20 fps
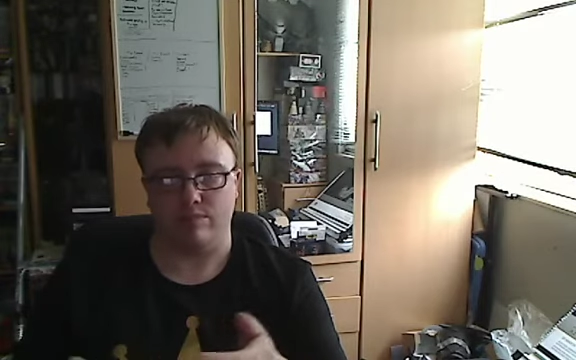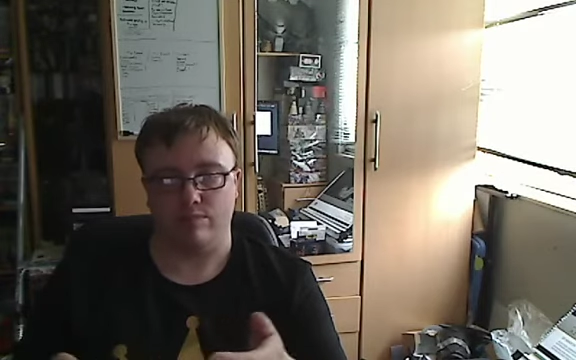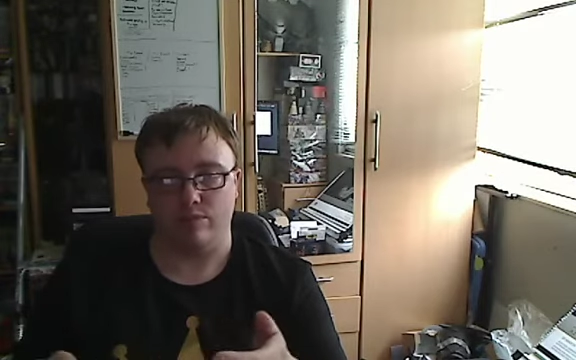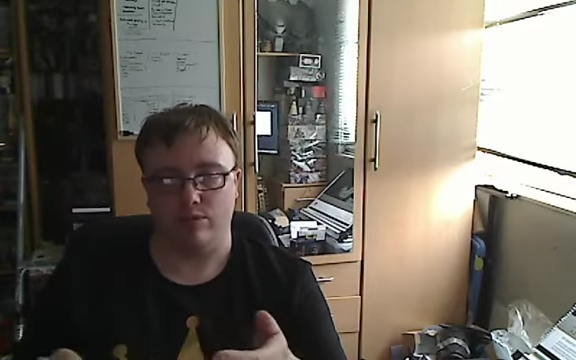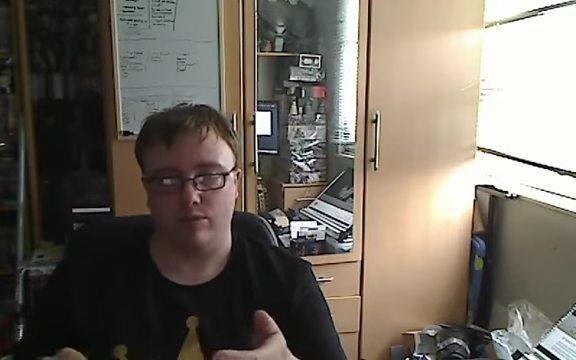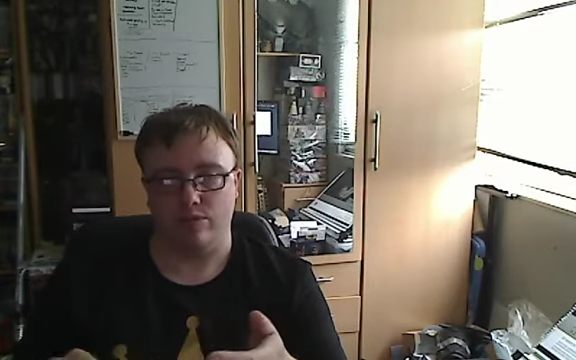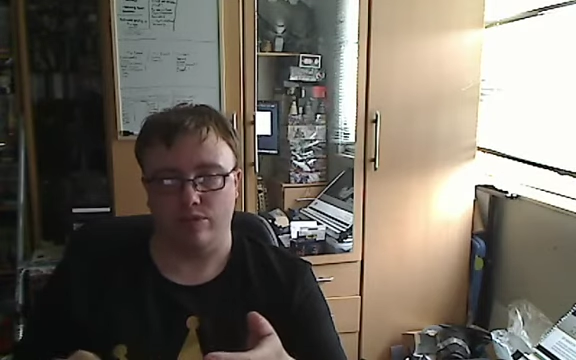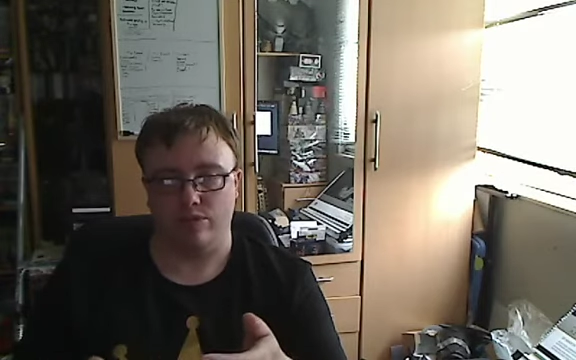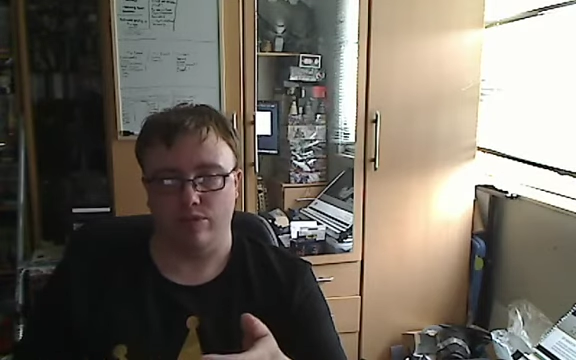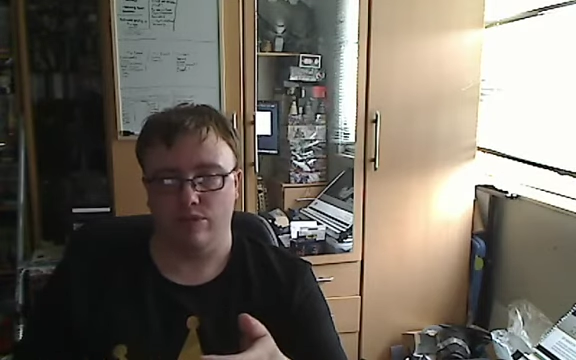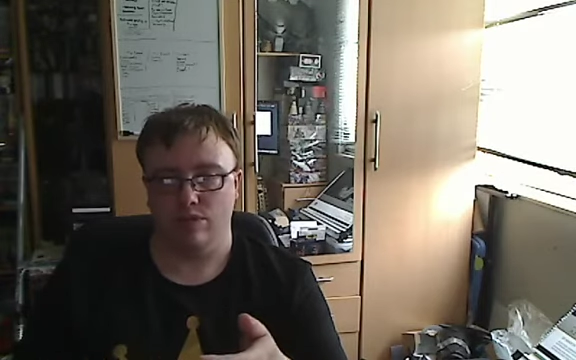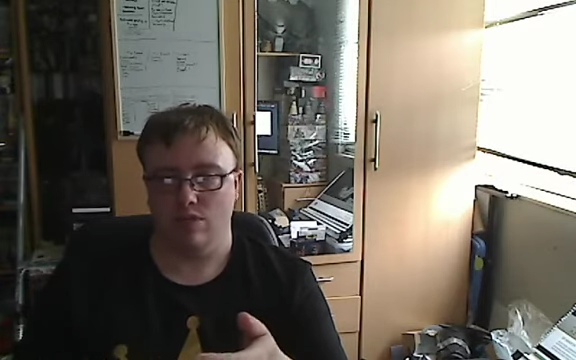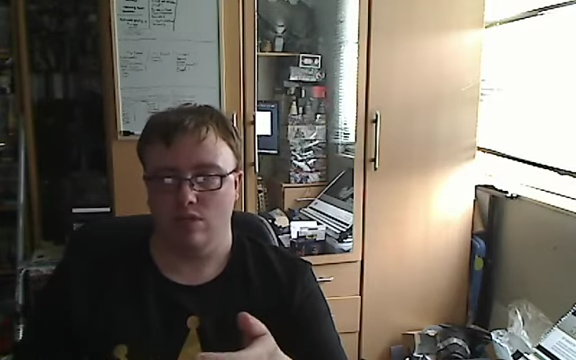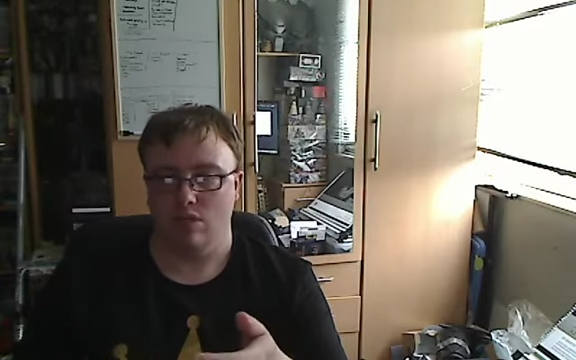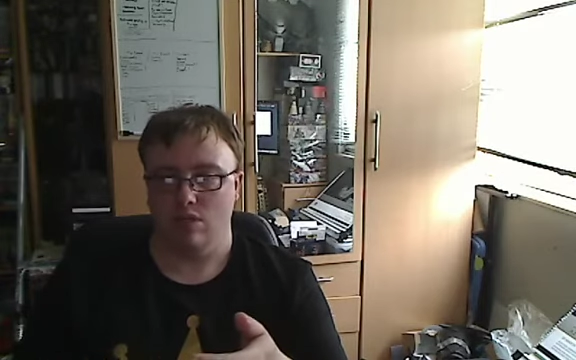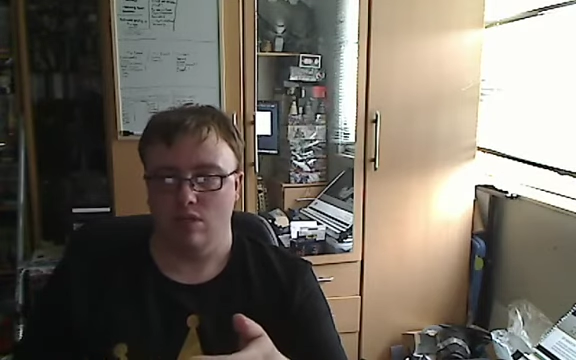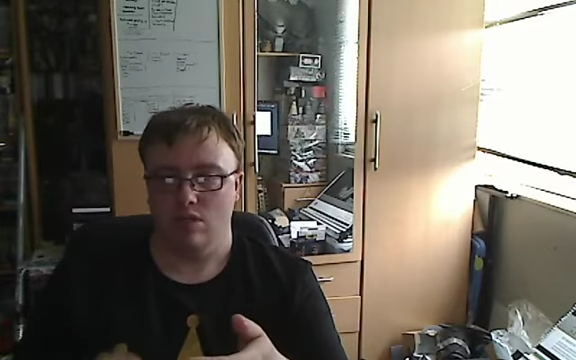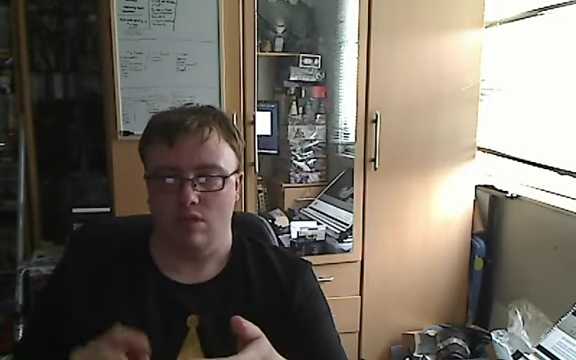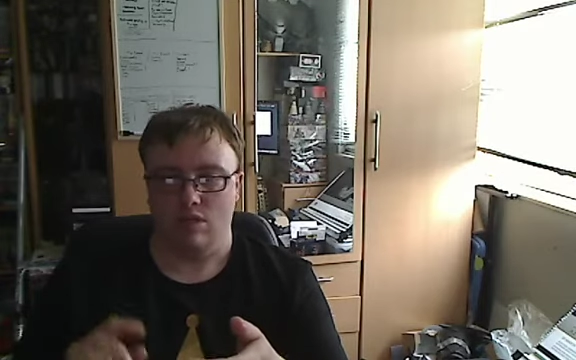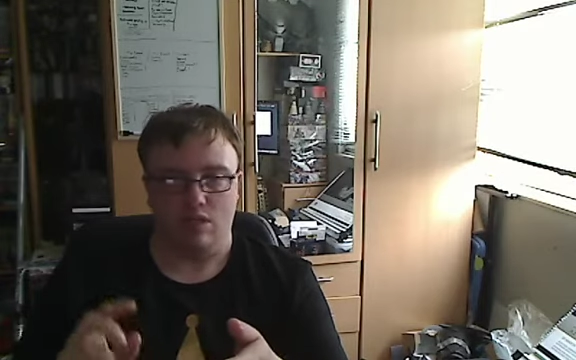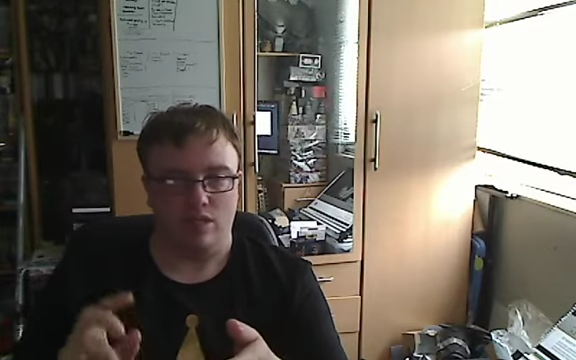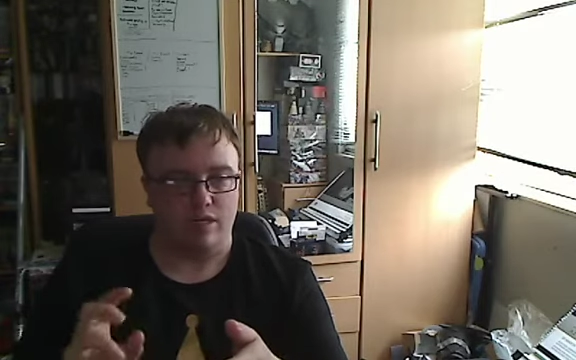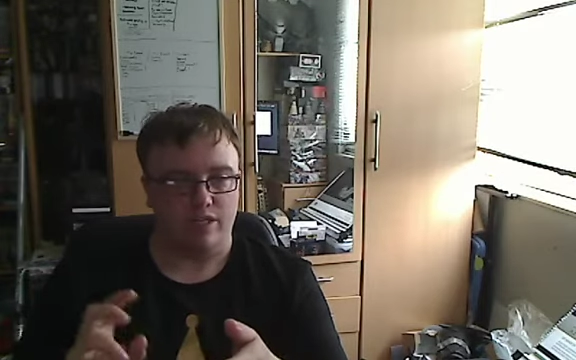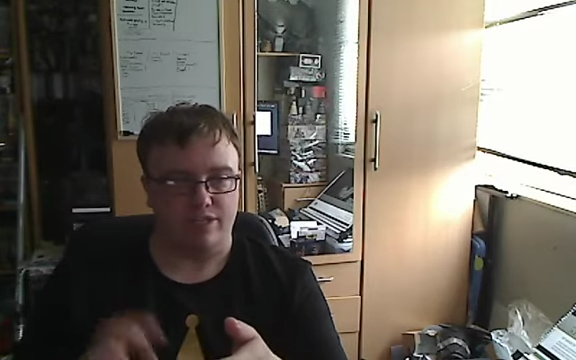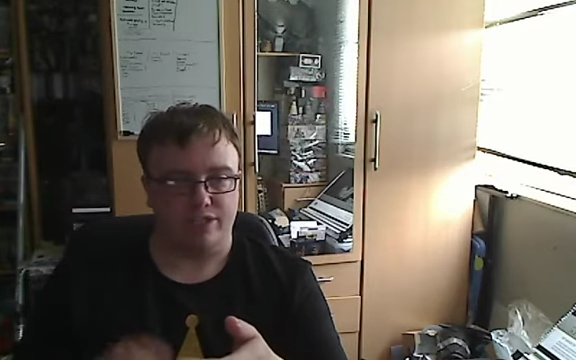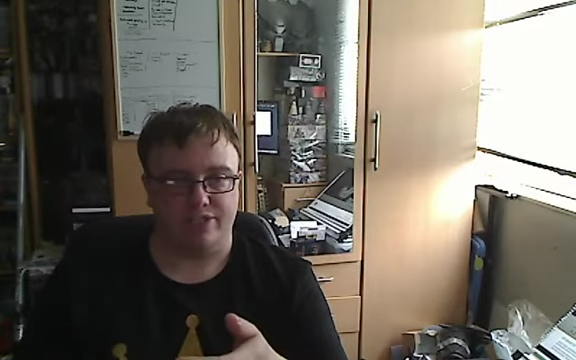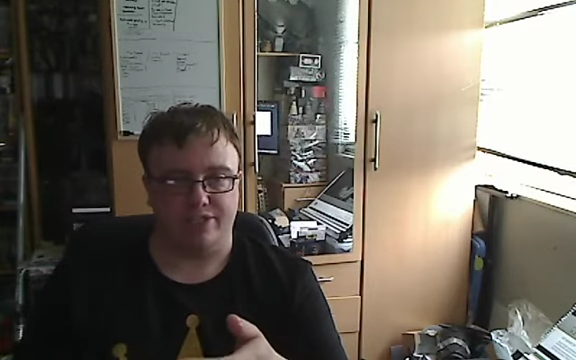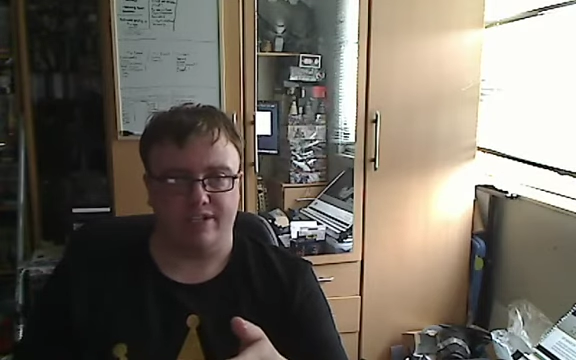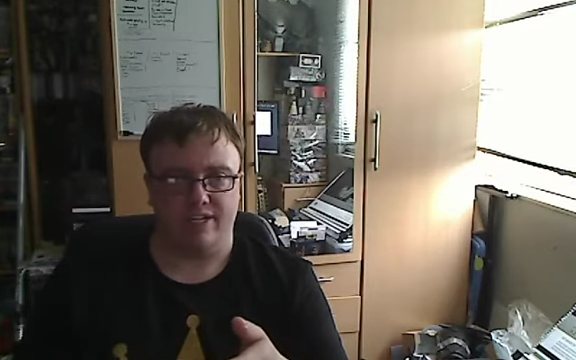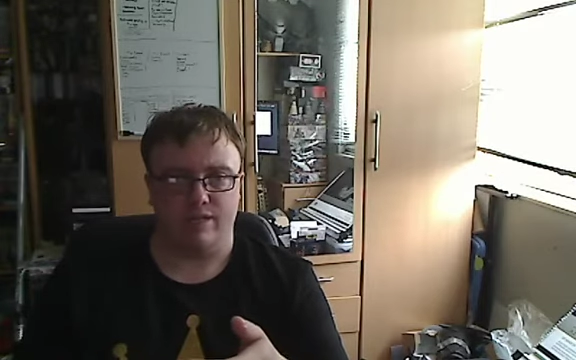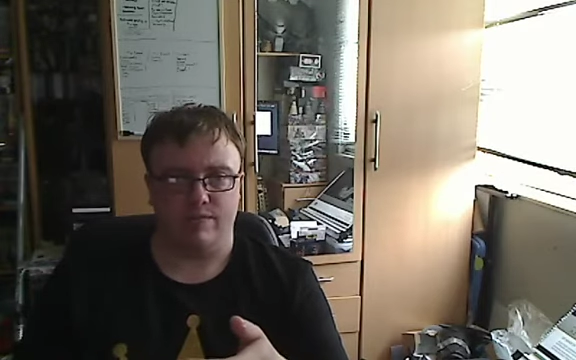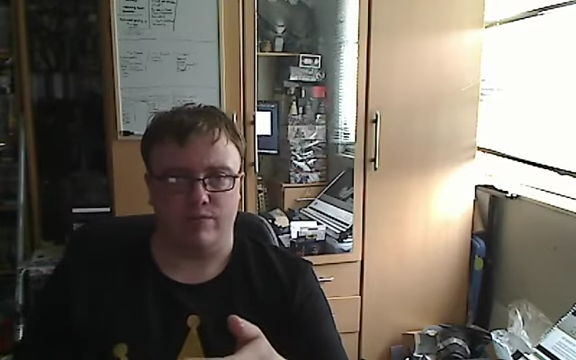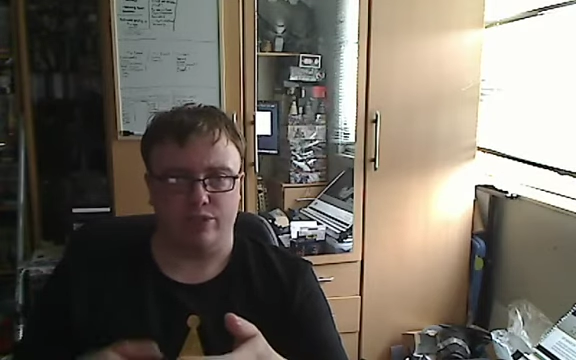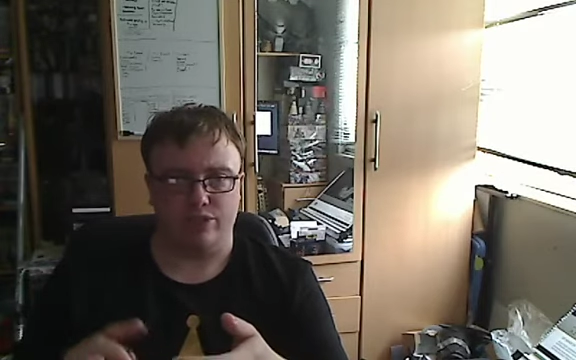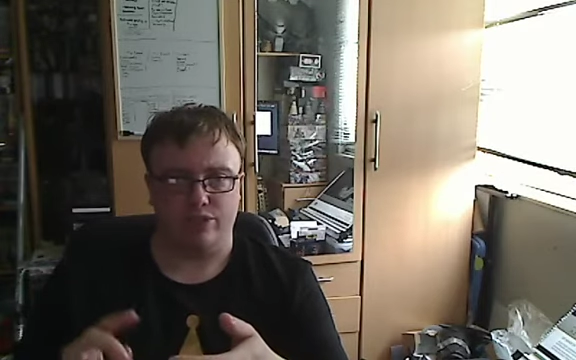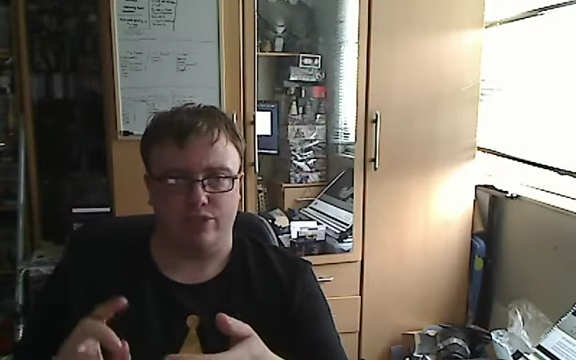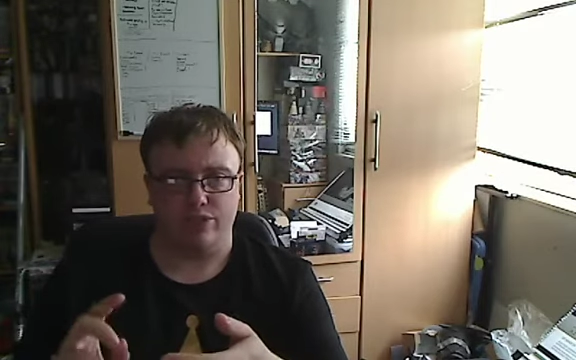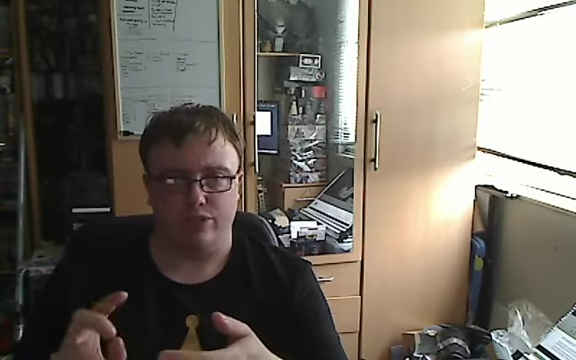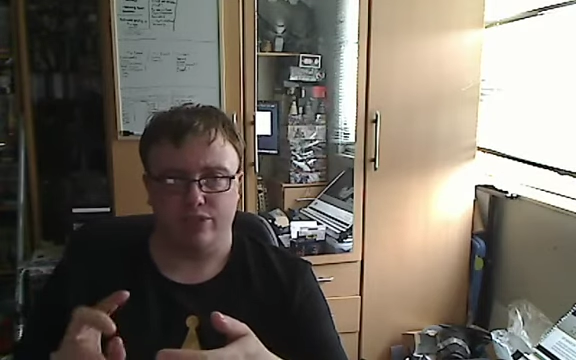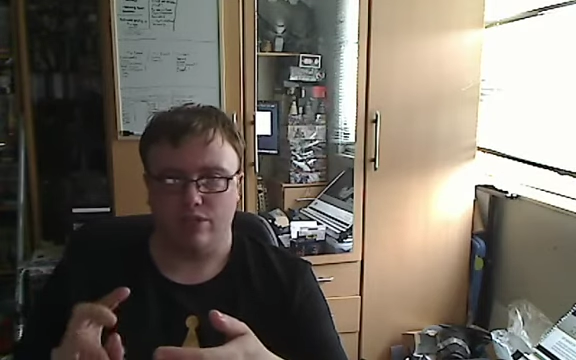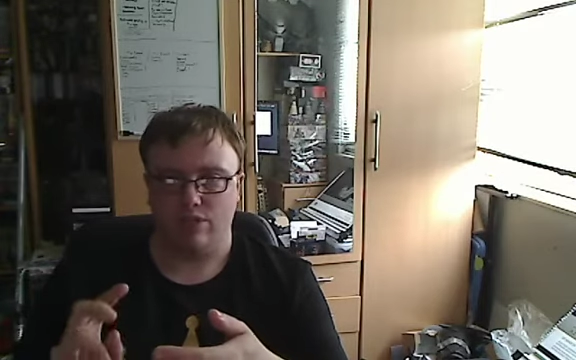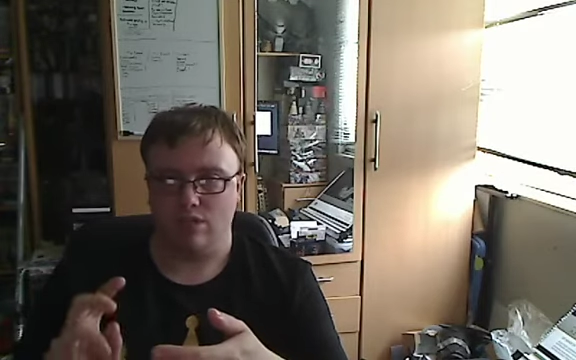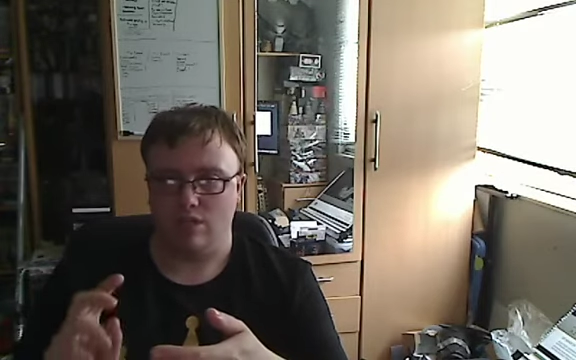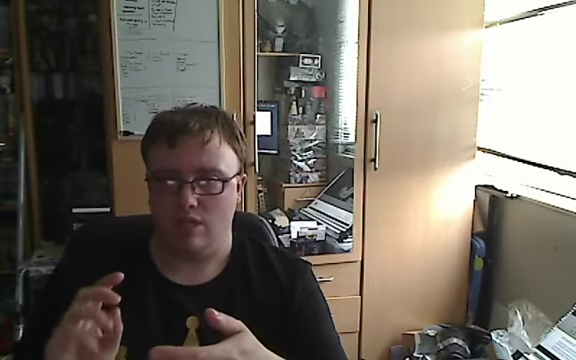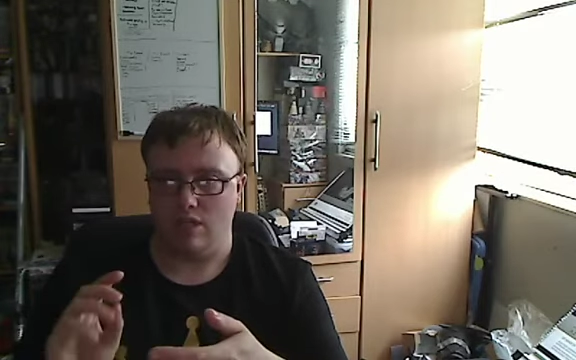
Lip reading: put like still images,